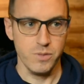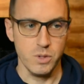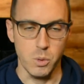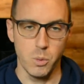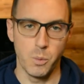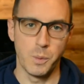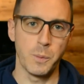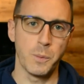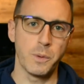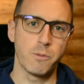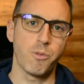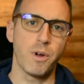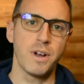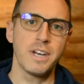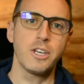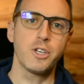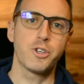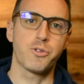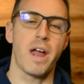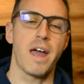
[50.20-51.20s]
When we're
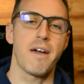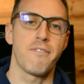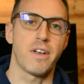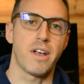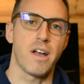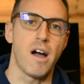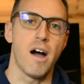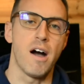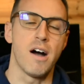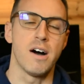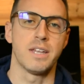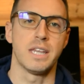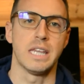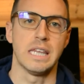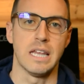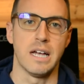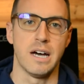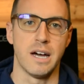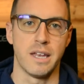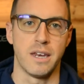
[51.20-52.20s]
running traffic
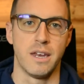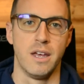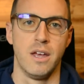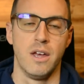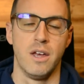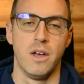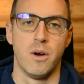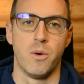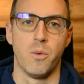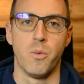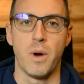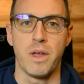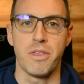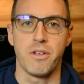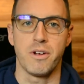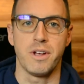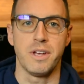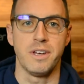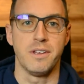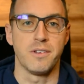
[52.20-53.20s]
online,
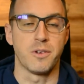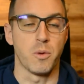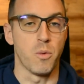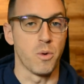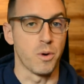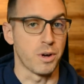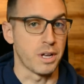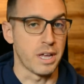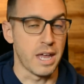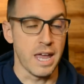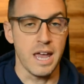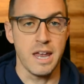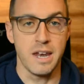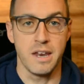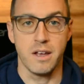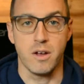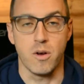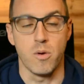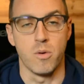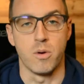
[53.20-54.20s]
whether it is
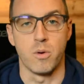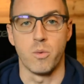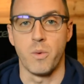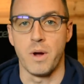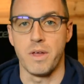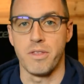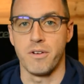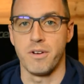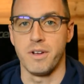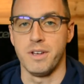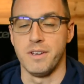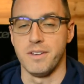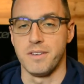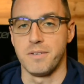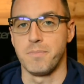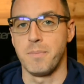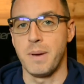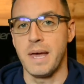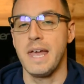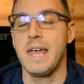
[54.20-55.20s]
organic or whether it is
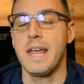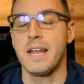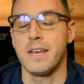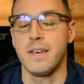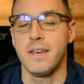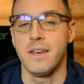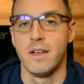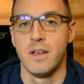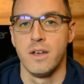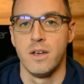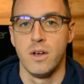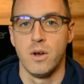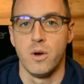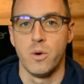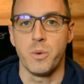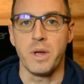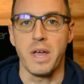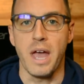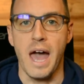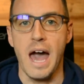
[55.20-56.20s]
paid,
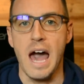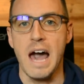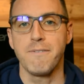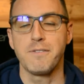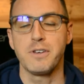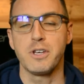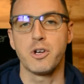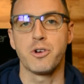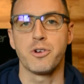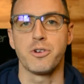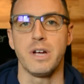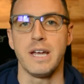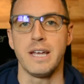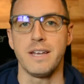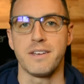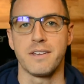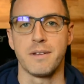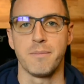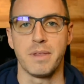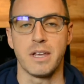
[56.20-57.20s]
we have to create
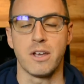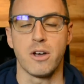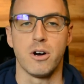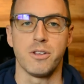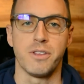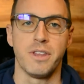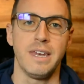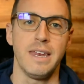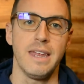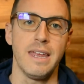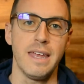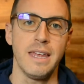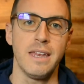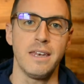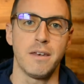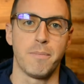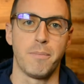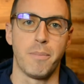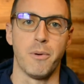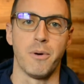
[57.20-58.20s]
something called an
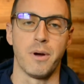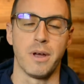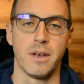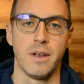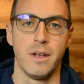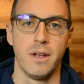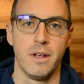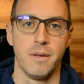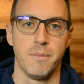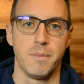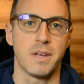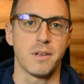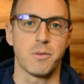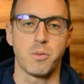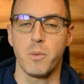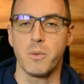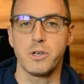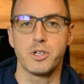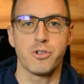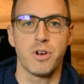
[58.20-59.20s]
endpoint. Because
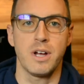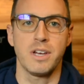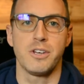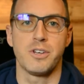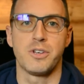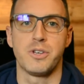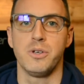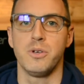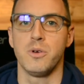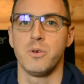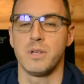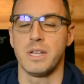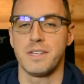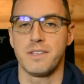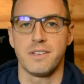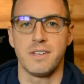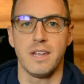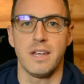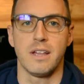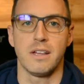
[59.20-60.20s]
what we're trying to do,
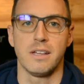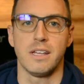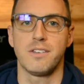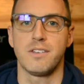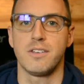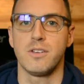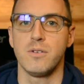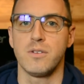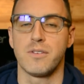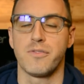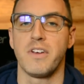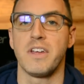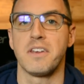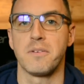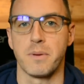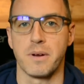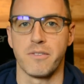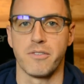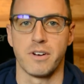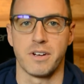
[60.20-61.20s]
let's use
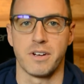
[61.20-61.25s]
Facebook for